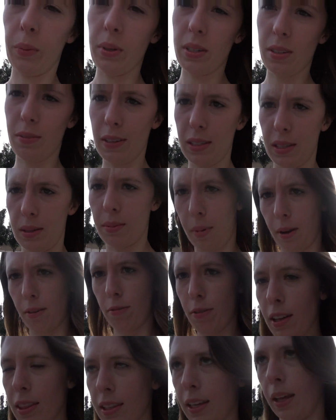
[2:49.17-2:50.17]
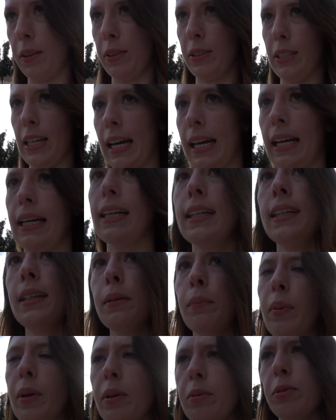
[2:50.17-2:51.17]
went to visit my friend the other day,
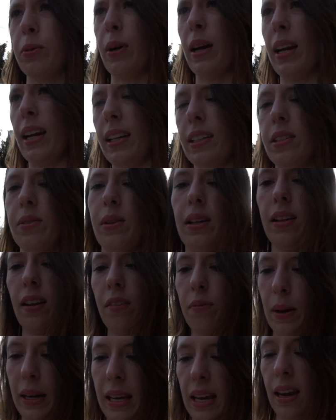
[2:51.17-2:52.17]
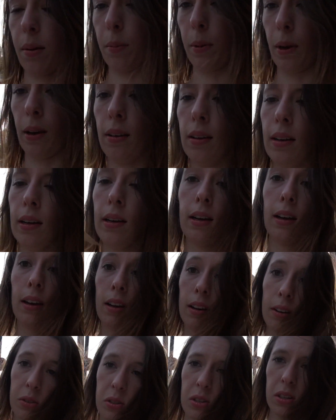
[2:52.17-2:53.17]
but it was raining, so I left my camera.
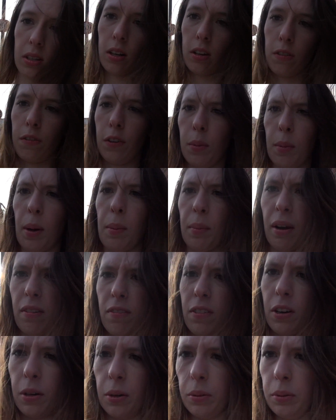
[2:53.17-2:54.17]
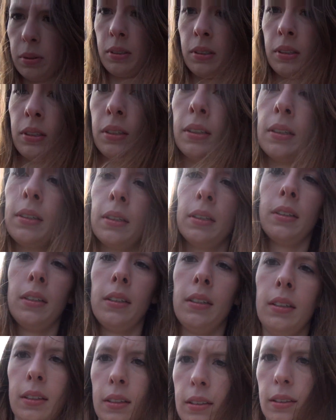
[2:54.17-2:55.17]
I was just gonna film on my phone.
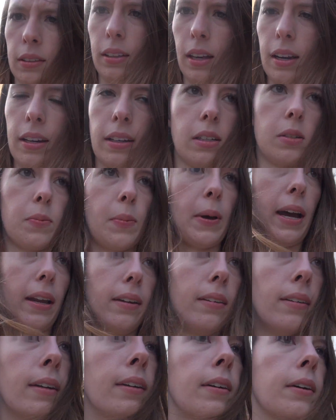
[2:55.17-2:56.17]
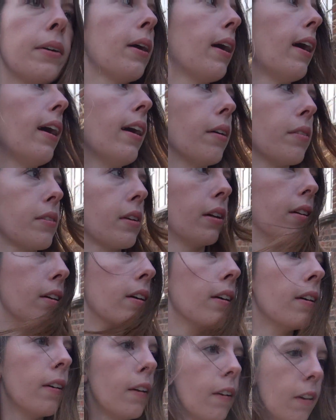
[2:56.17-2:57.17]
The lighting's bad. Okay, I was gonna
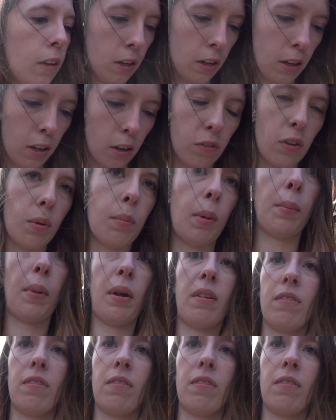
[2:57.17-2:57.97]
film on my